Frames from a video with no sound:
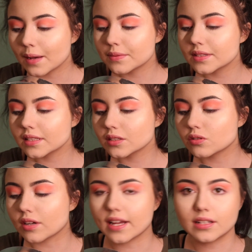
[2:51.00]
I'm still
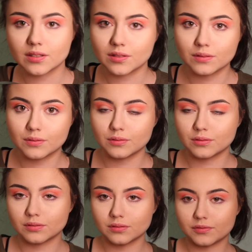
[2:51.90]
trying
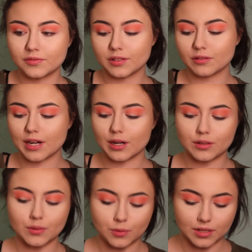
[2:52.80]
to figure out
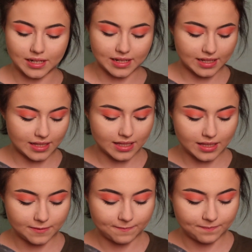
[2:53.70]
what it
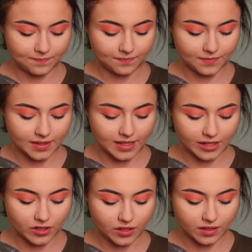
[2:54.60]
is and I
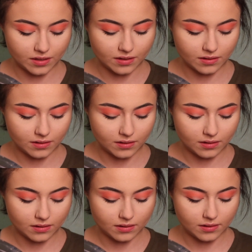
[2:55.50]
just
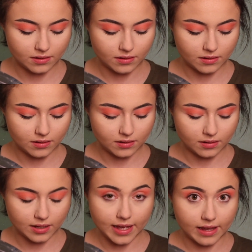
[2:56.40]

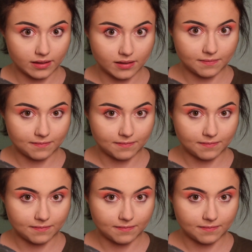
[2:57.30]
can't.